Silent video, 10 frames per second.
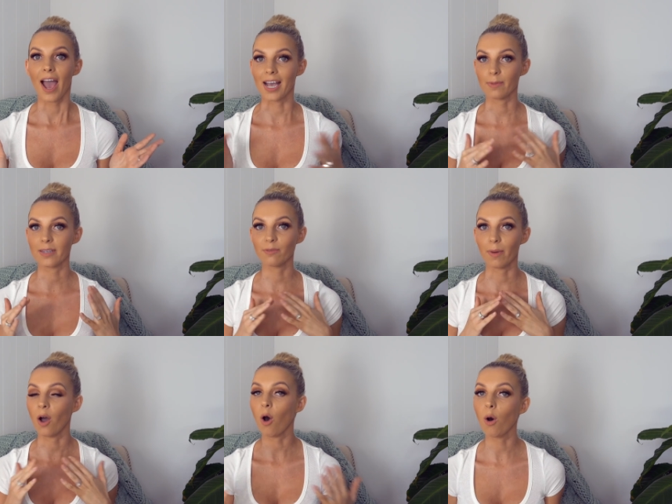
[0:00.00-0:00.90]
aspects of
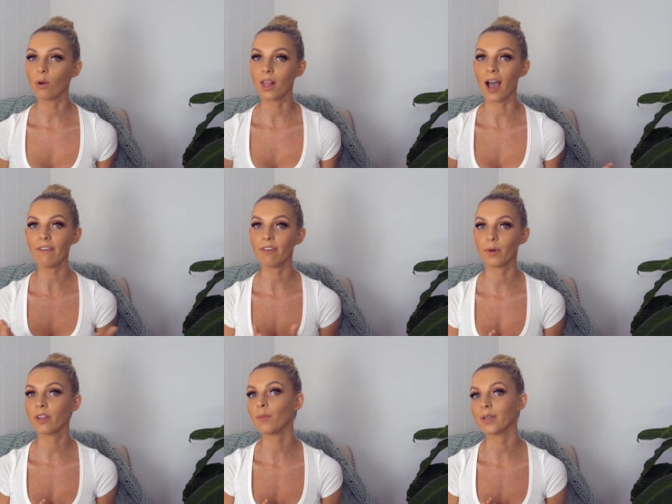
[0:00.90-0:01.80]
my whole life and
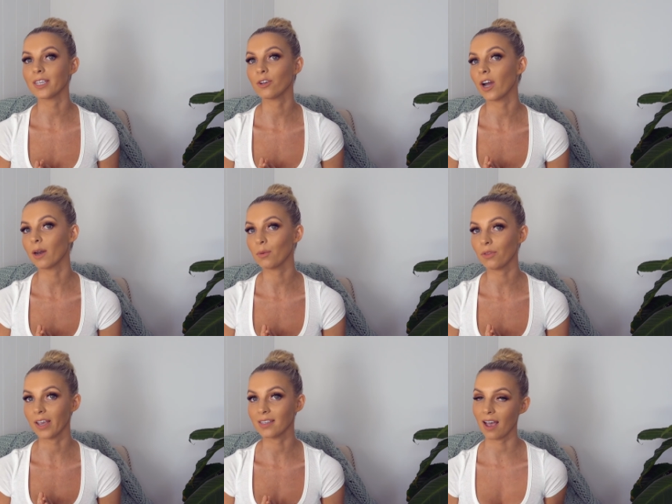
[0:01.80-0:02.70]
one of the most incredible
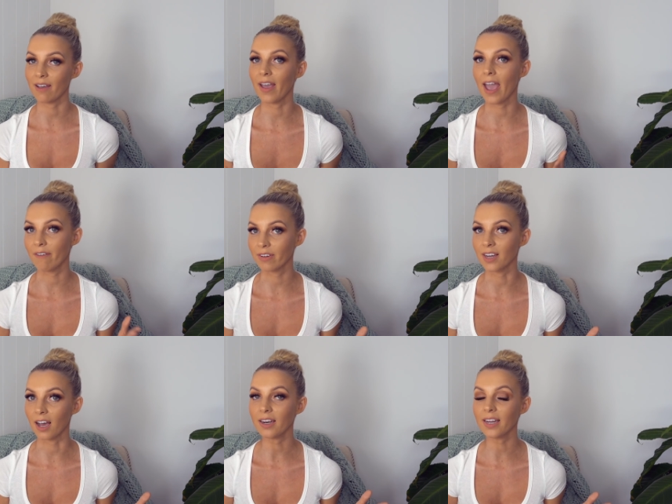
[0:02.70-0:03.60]
things I've ever
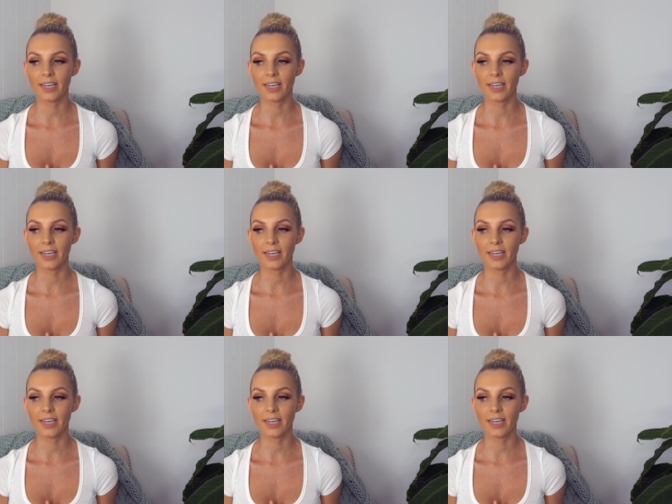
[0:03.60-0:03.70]
done.